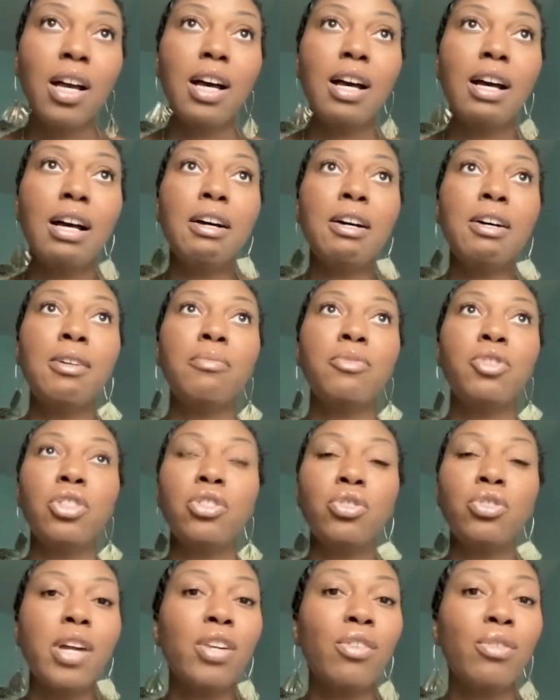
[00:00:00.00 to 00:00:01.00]
um,
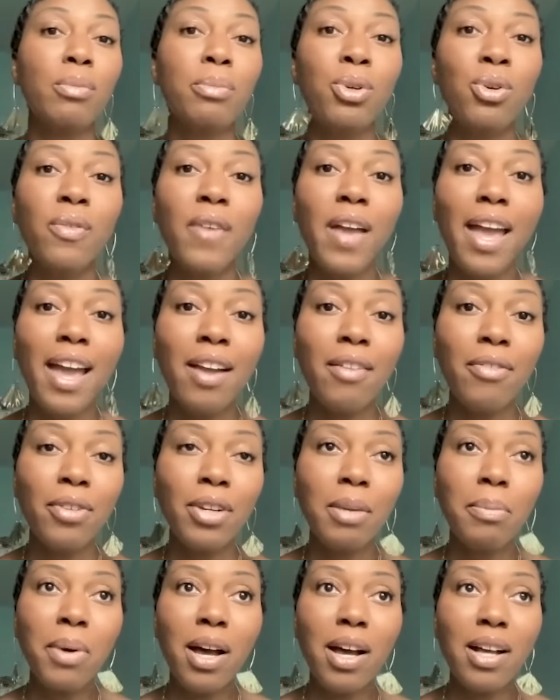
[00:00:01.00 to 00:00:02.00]
just trying to remove
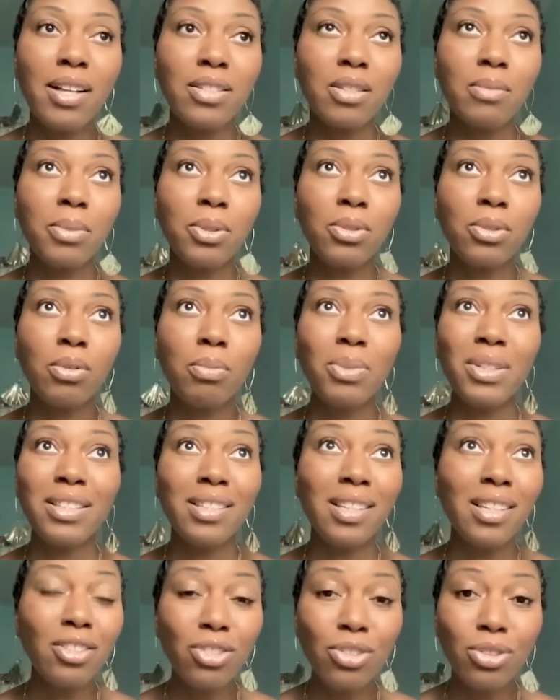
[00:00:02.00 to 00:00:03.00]
every possible
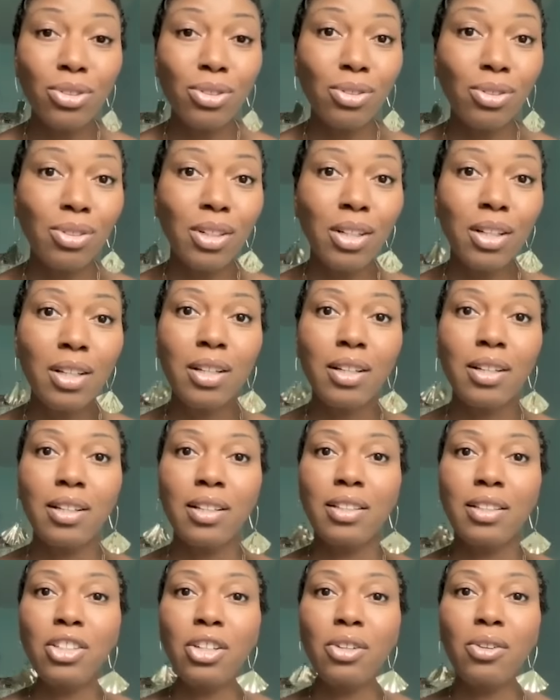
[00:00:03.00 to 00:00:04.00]
potential,
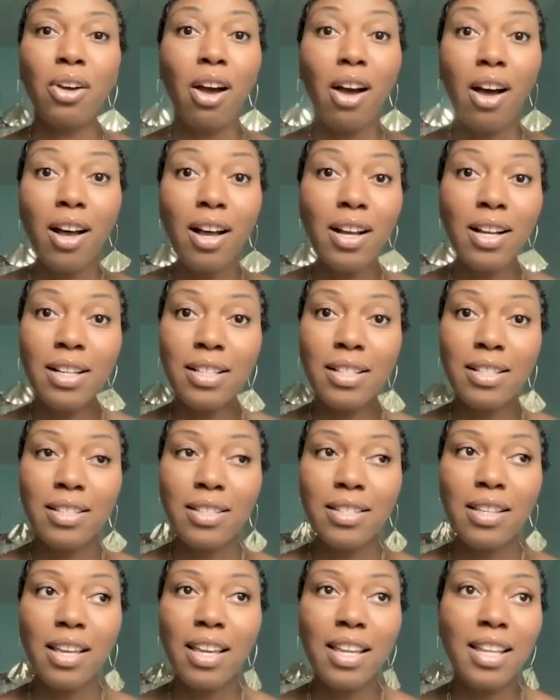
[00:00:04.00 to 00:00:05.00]
you know,
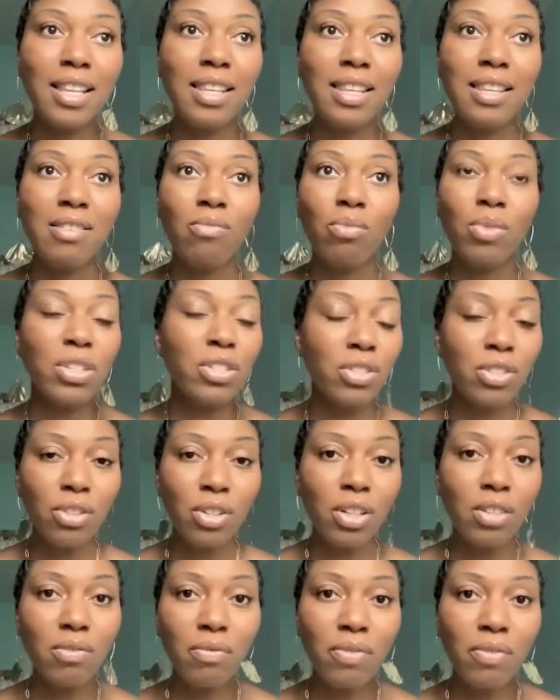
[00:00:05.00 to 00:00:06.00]
cause. And we still
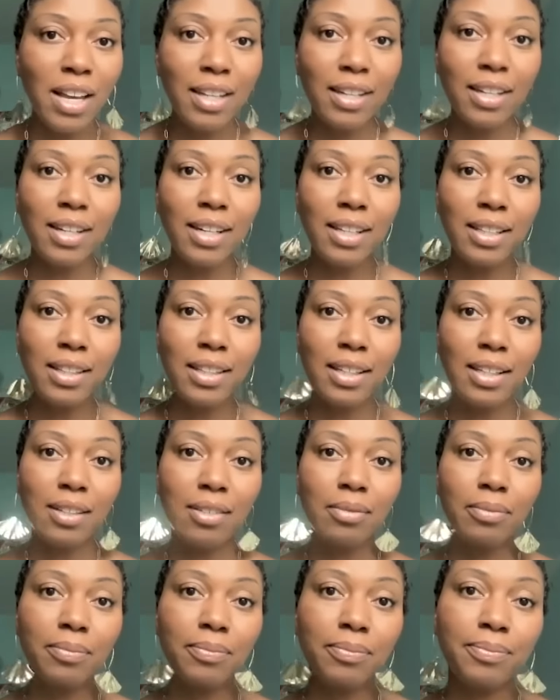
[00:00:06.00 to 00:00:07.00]
couldn't find
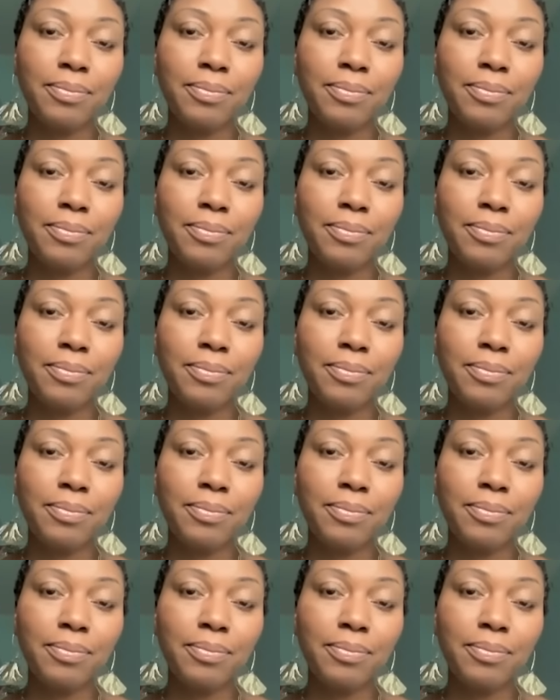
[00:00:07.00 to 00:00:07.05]
anything.